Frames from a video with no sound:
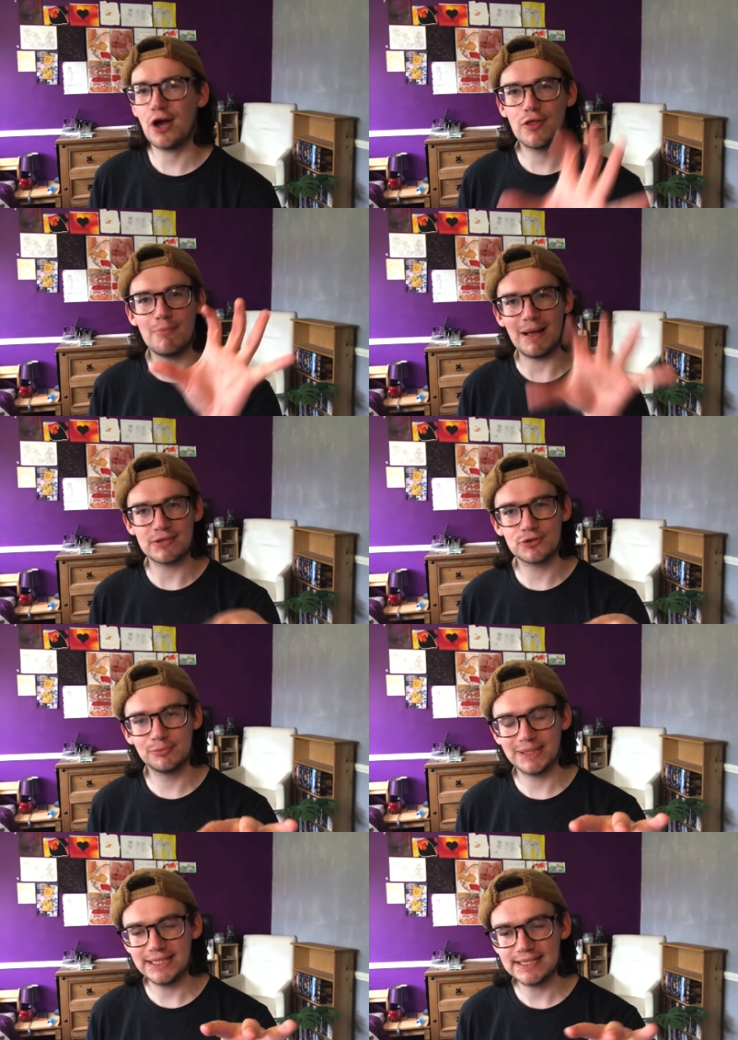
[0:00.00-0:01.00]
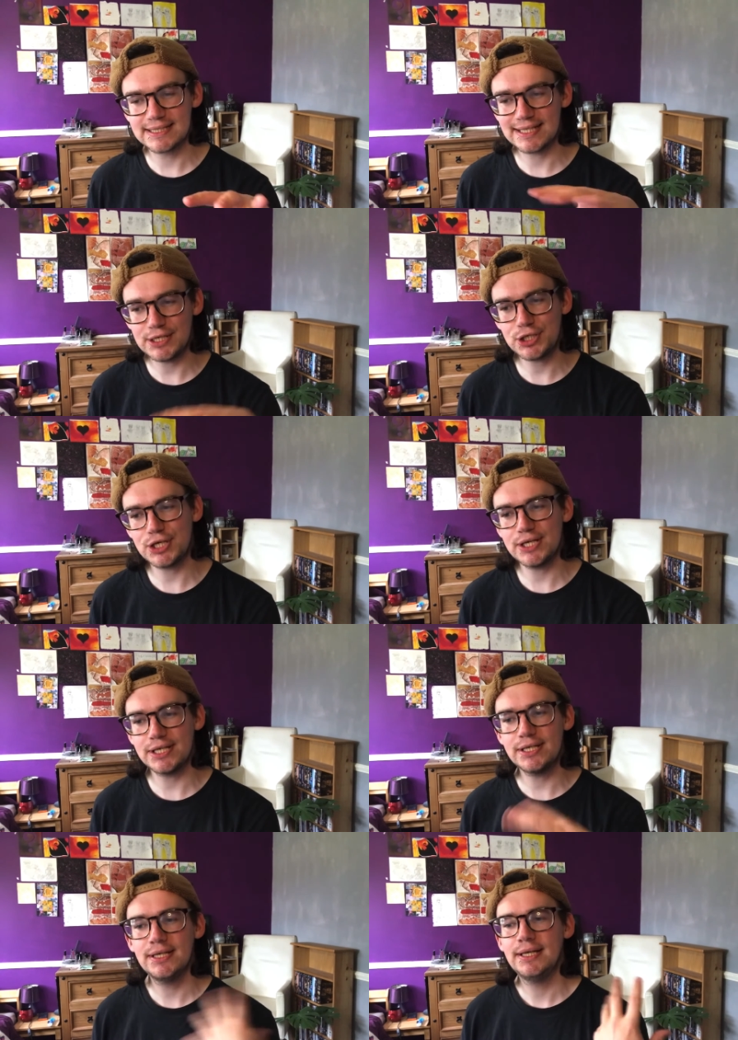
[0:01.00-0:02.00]
on the mantelpiece this
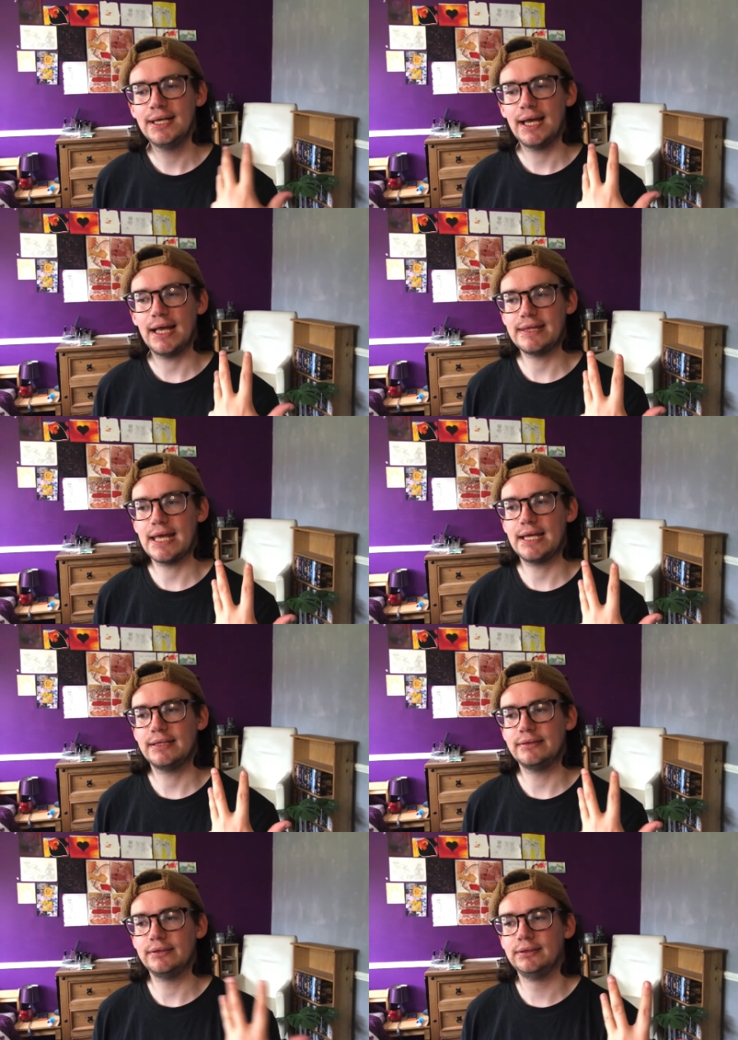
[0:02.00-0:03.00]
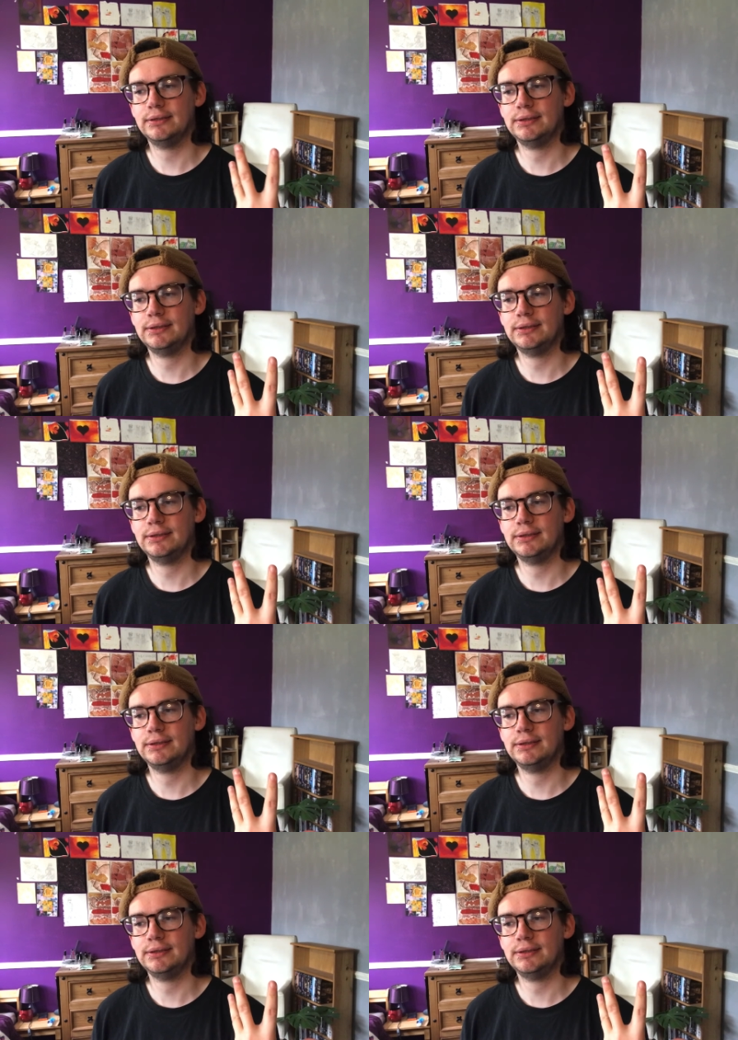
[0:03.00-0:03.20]
year, and then